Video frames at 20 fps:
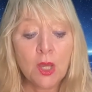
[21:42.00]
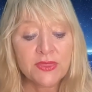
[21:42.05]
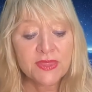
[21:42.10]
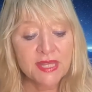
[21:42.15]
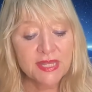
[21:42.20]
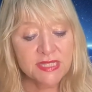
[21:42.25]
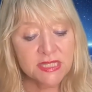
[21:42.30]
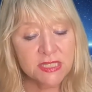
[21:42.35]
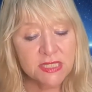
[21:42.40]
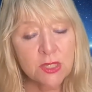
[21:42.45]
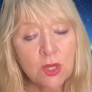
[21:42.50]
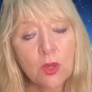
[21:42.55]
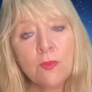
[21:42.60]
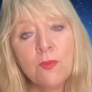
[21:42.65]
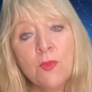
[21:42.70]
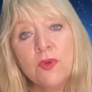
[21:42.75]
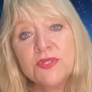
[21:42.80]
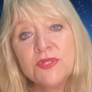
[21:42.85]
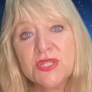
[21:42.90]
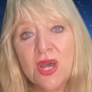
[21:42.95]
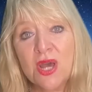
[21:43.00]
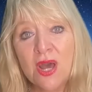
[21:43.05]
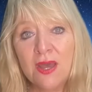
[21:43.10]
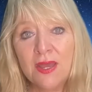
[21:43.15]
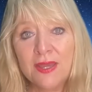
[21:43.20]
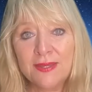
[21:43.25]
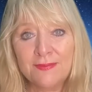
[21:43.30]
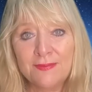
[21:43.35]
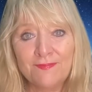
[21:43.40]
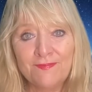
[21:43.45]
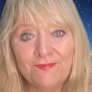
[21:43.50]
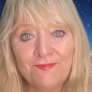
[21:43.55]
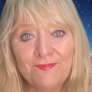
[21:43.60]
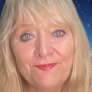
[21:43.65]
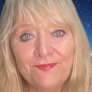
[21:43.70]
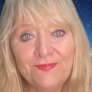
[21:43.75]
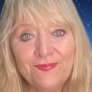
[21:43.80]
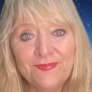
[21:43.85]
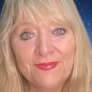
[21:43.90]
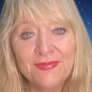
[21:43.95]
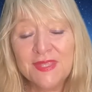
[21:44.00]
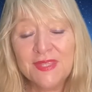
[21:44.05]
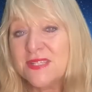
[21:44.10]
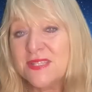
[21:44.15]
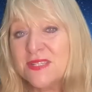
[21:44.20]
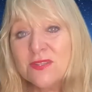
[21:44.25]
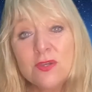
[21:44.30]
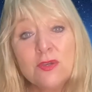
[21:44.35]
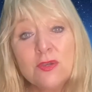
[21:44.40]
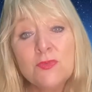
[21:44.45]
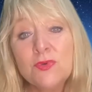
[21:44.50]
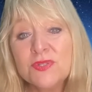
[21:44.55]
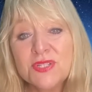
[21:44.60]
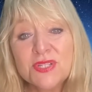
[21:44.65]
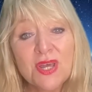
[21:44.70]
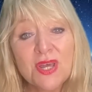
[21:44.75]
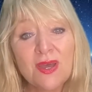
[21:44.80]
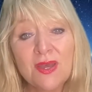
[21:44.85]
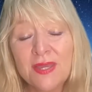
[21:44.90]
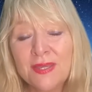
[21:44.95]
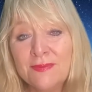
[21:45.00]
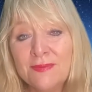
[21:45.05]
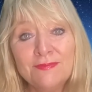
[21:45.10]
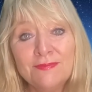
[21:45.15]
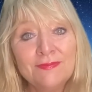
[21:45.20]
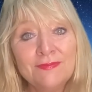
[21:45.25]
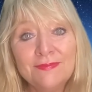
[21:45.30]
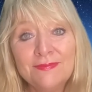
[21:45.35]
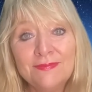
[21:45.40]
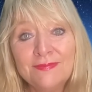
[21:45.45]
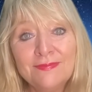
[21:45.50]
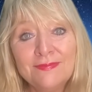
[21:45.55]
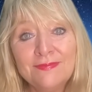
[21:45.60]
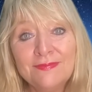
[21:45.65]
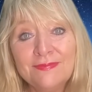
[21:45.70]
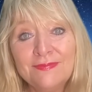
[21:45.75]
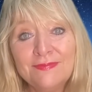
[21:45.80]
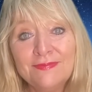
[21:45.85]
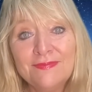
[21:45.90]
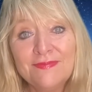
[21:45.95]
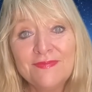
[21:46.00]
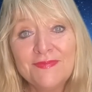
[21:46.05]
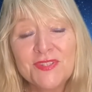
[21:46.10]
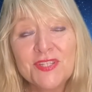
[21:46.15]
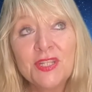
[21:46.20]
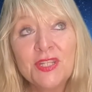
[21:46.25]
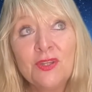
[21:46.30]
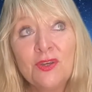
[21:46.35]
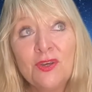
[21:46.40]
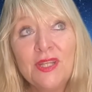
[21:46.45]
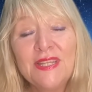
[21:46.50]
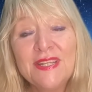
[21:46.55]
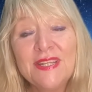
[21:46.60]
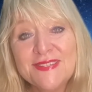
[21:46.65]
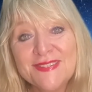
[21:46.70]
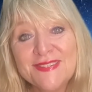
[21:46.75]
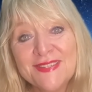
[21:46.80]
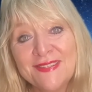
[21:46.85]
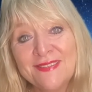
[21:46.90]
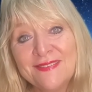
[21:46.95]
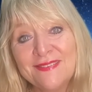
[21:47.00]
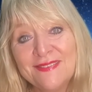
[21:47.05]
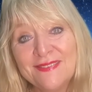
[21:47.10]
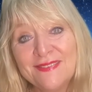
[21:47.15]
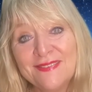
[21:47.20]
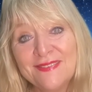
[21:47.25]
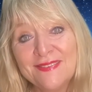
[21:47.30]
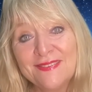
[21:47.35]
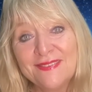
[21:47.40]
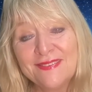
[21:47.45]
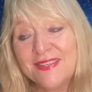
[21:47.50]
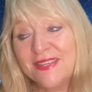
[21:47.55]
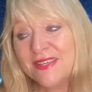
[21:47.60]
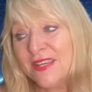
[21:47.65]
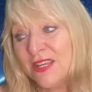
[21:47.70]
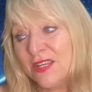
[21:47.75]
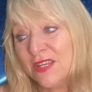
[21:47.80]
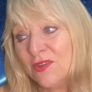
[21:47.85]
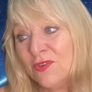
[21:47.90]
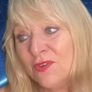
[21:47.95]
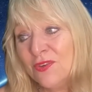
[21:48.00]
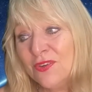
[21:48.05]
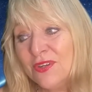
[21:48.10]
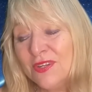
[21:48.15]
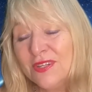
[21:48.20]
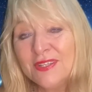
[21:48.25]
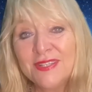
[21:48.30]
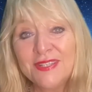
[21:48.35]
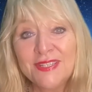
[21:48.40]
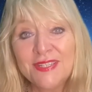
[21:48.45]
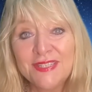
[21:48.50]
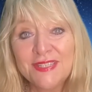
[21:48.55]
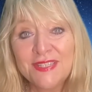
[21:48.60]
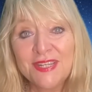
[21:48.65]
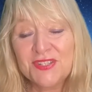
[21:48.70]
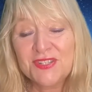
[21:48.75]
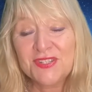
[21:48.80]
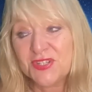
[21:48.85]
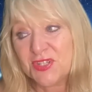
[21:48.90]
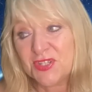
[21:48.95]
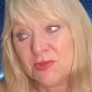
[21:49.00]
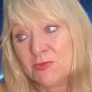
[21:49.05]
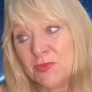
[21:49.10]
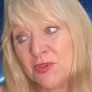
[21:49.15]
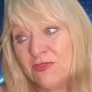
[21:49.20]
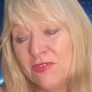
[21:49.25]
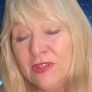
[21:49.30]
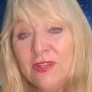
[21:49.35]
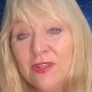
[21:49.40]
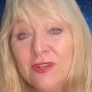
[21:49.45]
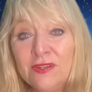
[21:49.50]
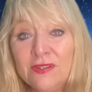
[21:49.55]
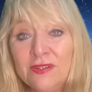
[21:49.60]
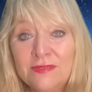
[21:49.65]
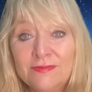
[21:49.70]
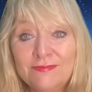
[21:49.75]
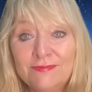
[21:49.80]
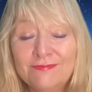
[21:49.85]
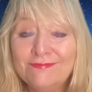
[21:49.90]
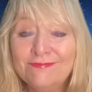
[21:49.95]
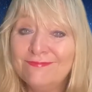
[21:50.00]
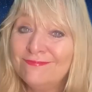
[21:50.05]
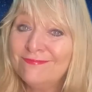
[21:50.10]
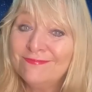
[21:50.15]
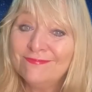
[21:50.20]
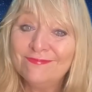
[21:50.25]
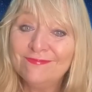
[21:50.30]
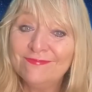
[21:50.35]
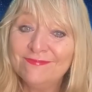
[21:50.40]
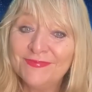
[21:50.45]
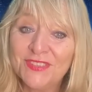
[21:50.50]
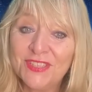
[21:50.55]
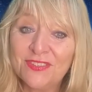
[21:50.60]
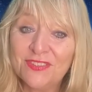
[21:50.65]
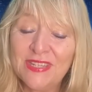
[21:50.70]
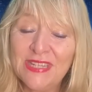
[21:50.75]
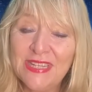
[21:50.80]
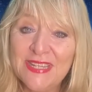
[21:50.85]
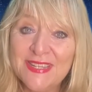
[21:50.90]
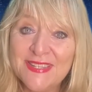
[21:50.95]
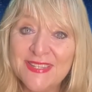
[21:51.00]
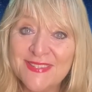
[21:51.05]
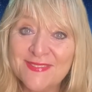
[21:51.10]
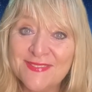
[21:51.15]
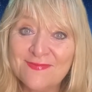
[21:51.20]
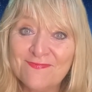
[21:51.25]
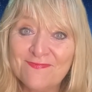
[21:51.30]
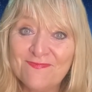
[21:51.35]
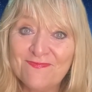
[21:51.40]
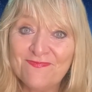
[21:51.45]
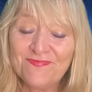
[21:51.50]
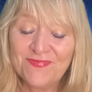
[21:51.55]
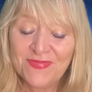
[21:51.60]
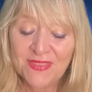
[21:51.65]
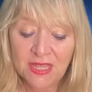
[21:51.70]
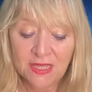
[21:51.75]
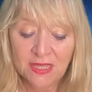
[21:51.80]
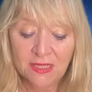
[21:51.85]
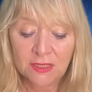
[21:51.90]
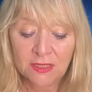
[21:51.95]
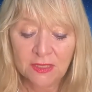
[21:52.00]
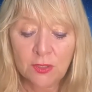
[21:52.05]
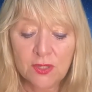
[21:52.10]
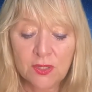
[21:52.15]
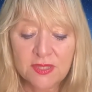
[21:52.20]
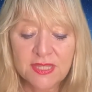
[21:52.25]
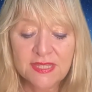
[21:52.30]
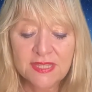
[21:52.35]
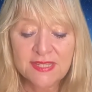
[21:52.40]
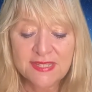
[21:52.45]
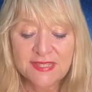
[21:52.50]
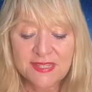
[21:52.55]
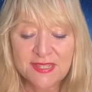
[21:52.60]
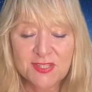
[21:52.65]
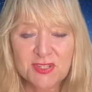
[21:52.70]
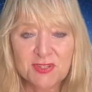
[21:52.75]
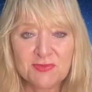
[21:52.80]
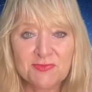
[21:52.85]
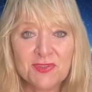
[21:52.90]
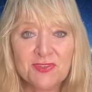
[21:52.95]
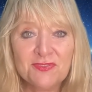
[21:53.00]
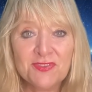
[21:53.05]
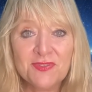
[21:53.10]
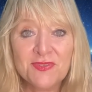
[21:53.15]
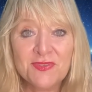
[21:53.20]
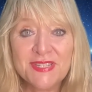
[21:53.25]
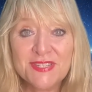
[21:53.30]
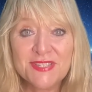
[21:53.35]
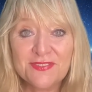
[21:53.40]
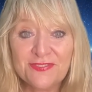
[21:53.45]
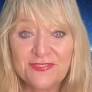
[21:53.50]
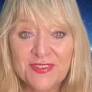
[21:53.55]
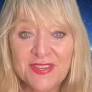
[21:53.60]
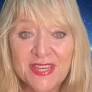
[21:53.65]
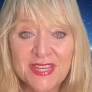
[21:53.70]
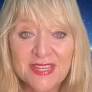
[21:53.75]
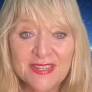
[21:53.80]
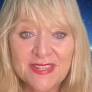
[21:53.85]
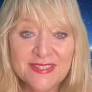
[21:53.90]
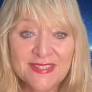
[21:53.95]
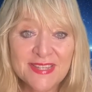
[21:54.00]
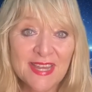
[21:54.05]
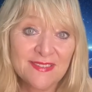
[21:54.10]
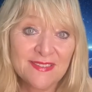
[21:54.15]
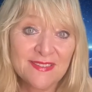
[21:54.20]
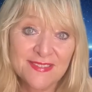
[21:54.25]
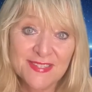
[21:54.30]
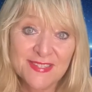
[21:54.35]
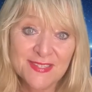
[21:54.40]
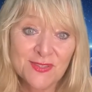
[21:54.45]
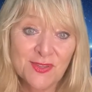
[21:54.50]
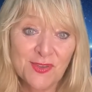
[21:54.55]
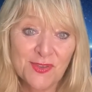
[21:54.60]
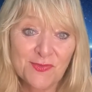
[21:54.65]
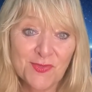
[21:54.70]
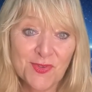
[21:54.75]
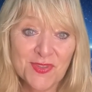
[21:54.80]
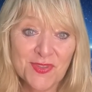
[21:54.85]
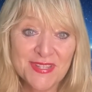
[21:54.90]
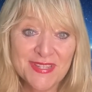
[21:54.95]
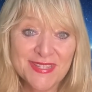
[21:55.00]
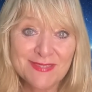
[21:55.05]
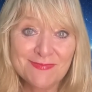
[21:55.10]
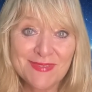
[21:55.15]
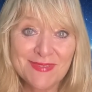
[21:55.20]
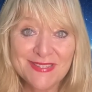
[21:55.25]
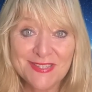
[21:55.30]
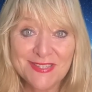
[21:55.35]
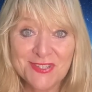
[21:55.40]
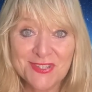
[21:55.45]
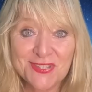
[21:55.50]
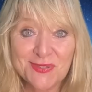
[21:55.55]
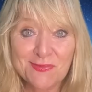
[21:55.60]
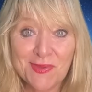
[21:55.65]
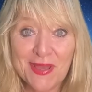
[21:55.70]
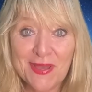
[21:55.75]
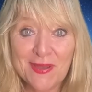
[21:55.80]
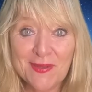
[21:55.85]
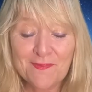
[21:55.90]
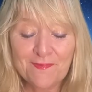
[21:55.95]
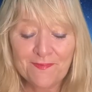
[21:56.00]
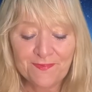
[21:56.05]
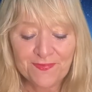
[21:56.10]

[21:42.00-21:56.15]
There's no more time. There's no more time to not listen, to ignore, and just to move along. There really isn't. Not that this is to move you into fear, because that's not what this message is about.